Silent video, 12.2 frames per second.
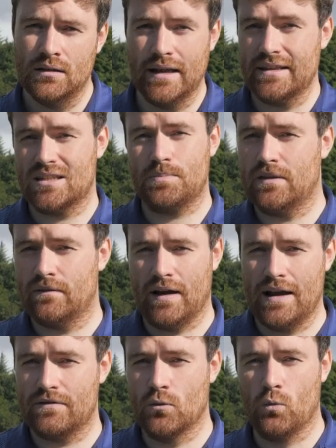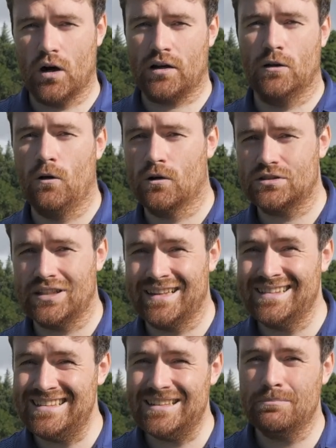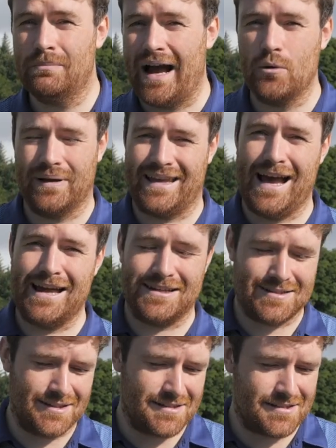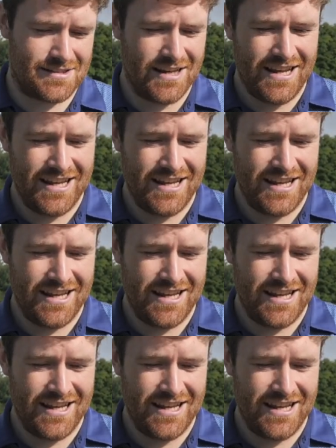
Like the Spieth 5, they work alongside leading biomechanicists